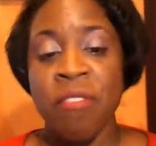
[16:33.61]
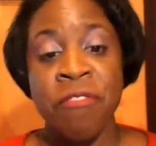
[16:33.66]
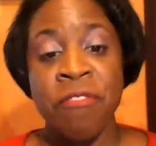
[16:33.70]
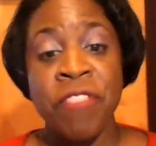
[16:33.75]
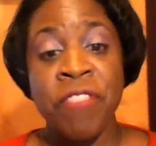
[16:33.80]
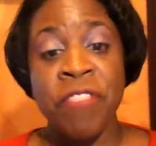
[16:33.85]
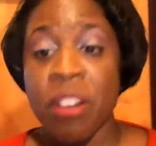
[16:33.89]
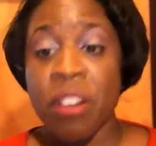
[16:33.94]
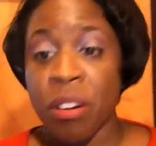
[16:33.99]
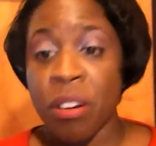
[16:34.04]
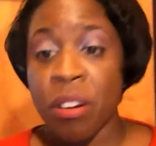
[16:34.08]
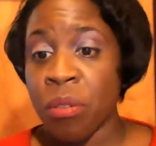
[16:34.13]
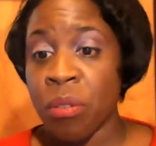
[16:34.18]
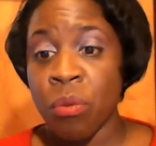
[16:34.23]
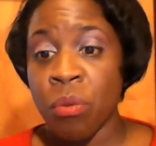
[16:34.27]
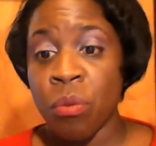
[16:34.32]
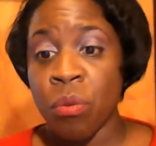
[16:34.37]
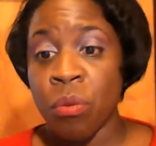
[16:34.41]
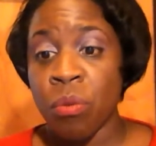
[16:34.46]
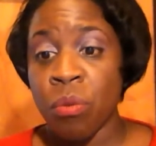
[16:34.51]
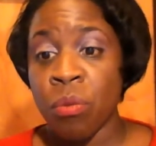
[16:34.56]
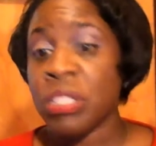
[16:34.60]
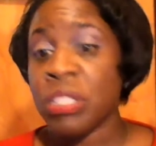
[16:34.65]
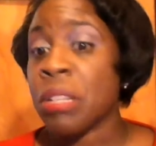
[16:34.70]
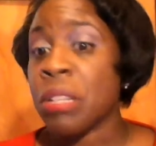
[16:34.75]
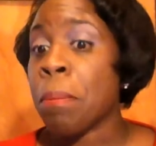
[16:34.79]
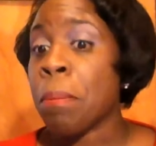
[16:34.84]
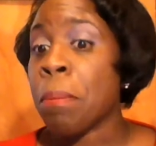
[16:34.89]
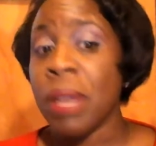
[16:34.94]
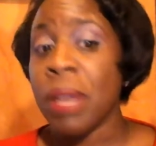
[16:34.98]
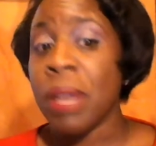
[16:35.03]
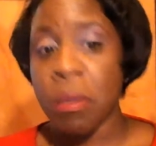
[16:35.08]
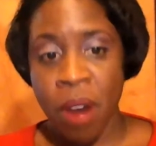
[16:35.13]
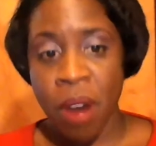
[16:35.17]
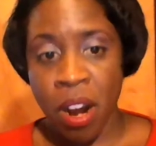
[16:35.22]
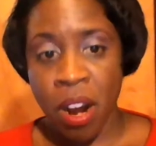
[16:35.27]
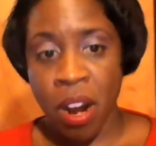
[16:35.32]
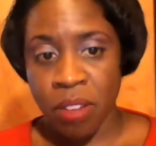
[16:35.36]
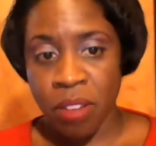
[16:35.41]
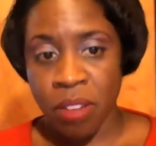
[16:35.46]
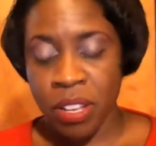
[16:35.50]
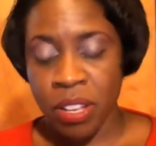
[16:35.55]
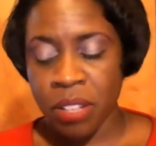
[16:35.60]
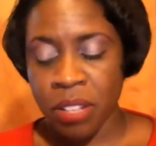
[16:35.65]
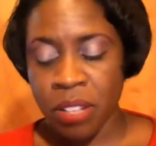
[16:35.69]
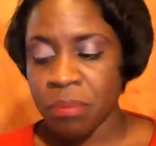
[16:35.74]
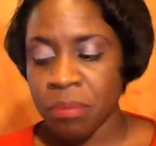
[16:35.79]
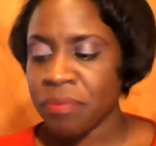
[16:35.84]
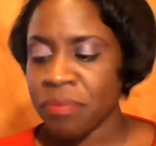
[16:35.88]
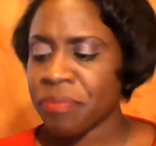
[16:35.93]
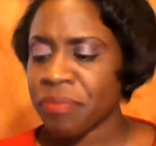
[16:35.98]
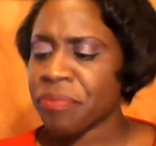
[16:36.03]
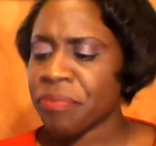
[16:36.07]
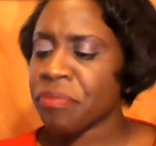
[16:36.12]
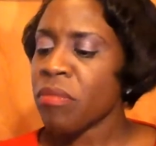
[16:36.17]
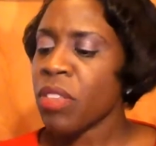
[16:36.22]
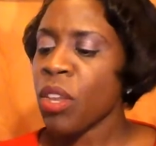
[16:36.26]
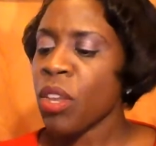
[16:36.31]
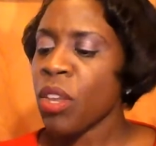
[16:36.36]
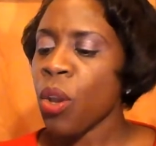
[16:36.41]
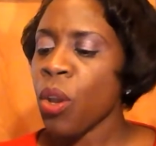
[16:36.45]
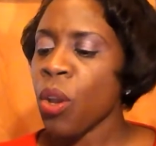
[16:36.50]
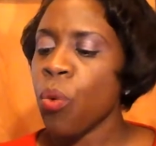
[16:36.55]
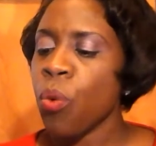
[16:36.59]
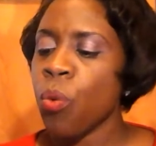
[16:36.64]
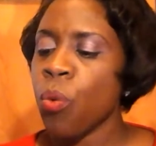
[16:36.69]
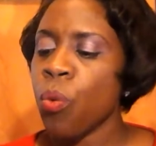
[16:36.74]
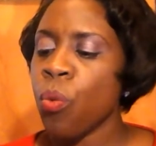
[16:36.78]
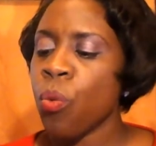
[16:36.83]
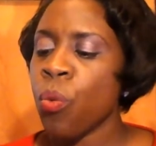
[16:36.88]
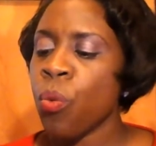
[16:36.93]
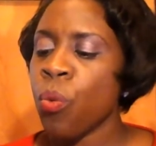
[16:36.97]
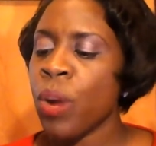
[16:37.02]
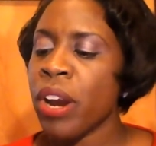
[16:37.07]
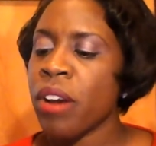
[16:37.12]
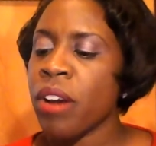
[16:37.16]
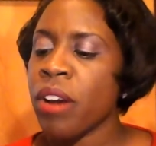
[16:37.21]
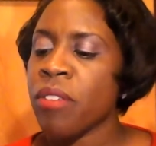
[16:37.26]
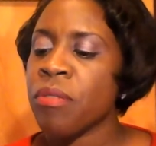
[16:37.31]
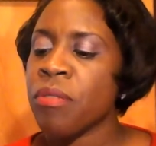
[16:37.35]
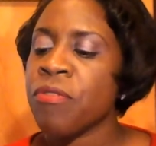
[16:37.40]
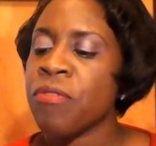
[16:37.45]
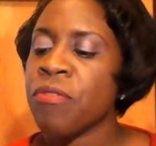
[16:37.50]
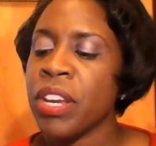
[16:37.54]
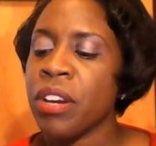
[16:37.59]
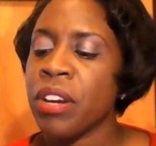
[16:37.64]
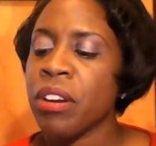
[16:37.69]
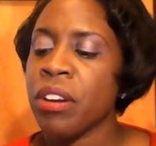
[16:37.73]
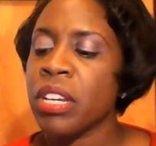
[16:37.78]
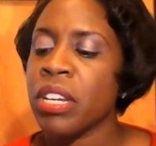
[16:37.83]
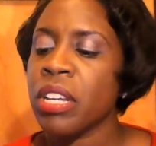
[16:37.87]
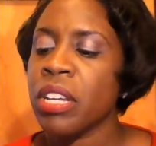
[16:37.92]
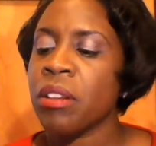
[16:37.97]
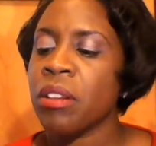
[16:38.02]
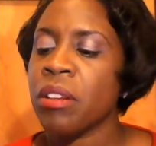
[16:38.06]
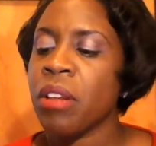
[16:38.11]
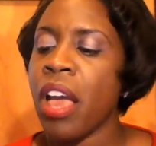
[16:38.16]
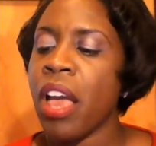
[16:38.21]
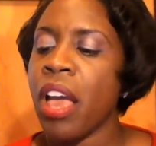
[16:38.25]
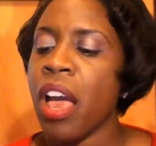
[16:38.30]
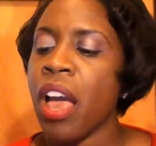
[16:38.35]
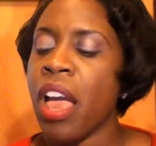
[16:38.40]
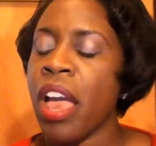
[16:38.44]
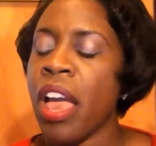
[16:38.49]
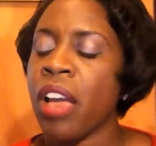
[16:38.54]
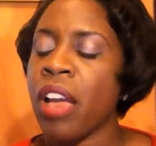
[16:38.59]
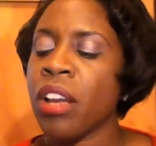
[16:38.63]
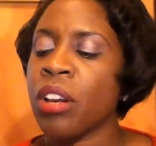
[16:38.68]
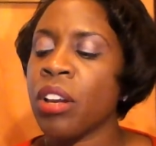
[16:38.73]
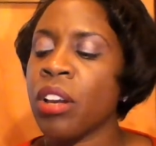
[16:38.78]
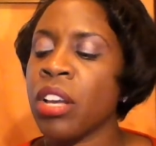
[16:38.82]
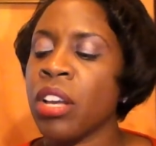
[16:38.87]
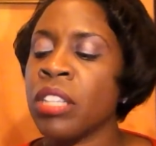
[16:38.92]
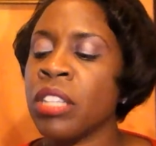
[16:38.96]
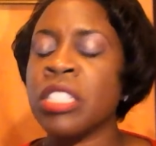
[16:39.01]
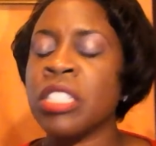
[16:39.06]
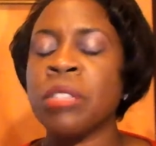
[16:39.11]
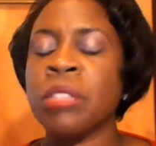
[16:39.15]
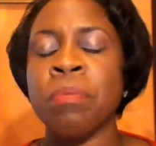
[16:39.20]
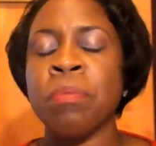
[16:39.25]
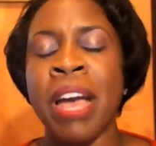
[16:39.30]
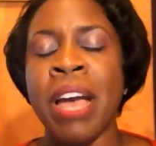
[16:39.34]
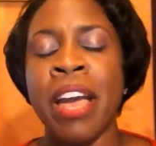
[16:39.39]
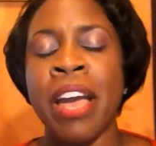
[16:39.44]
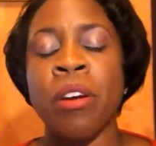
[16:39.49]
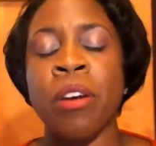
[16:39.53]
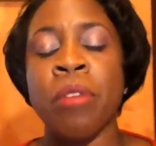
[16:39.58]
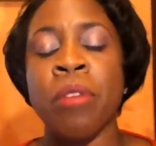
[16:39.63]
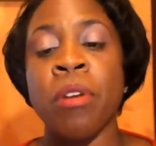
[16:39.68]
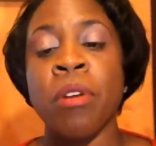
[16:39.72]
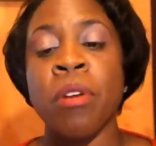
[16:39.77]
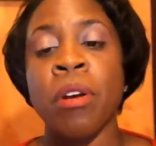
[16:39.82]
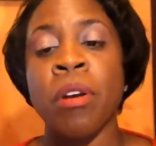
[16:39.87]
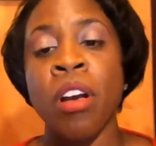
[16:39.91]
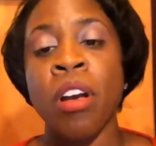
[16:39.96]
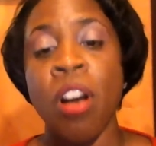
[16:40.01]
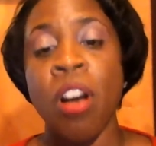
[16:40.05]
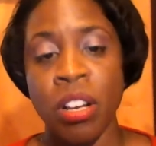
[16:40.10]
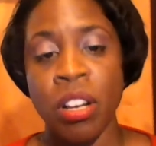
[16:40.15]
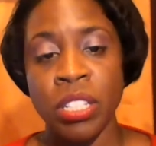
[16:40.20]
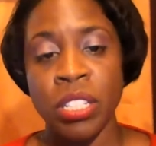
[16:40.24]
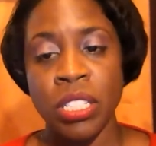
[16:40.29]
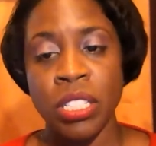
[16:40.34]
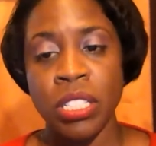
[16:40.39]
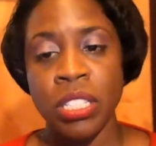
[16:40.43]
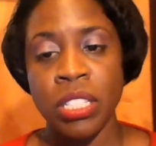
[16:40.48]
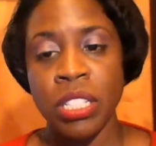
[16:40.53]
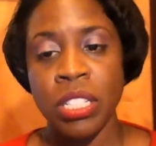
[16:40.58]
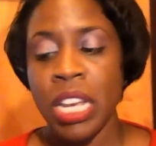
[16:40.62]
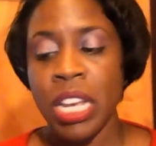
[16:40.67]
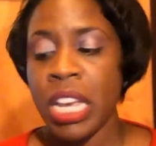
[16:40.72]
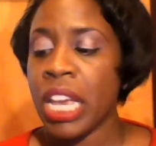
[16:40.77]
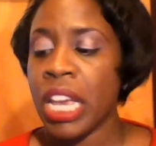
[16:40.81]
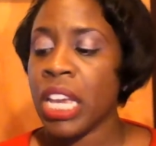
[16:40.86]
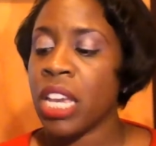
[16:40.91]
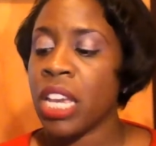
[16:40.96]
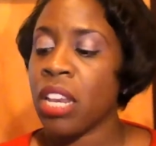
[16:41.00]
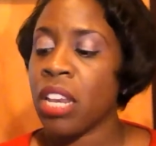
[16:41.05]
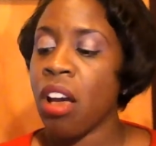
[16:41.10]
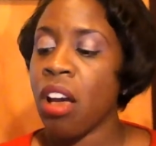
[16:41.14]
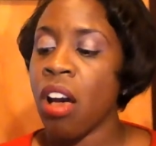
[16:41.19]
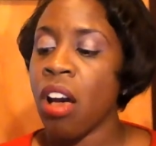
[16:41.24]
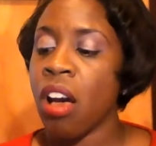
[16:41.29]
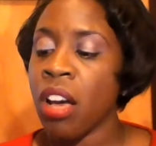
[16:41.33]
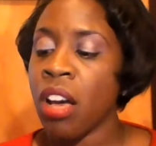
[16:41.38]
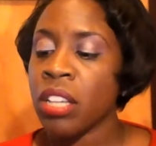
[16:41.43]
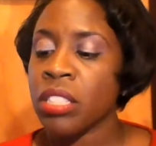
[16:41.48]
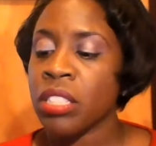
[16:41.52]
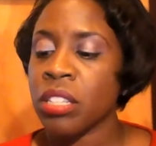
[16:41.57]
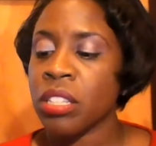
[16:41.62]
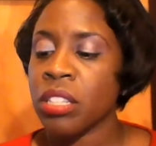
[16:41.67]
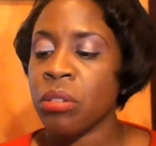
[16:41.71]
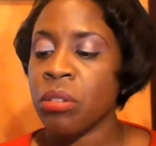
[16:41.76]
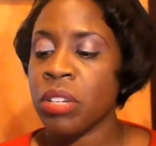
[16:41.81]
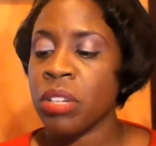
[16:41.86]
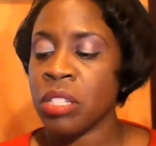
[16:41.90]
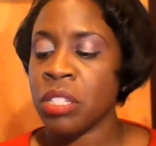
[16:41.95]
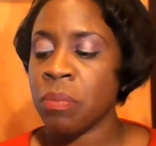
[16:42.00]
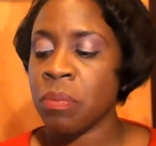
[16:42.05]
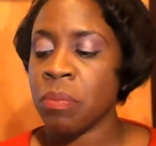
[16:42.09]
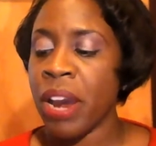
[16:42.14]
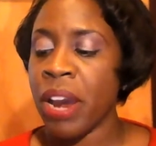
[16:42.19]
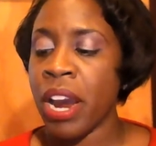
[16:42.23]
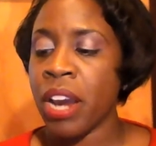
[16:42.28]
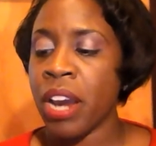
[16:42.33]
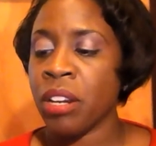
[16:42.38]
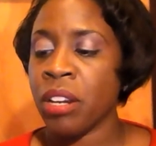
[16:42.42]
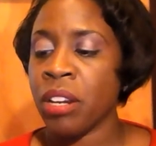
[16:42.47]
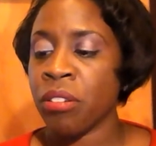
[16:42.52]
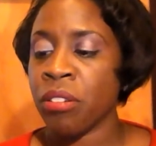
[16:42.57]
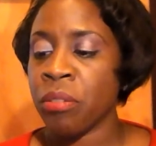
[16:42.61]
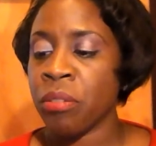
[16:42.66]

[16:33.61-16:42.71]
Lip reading: Fear was a big part of it. Where fear can inspire caution, it can also inspire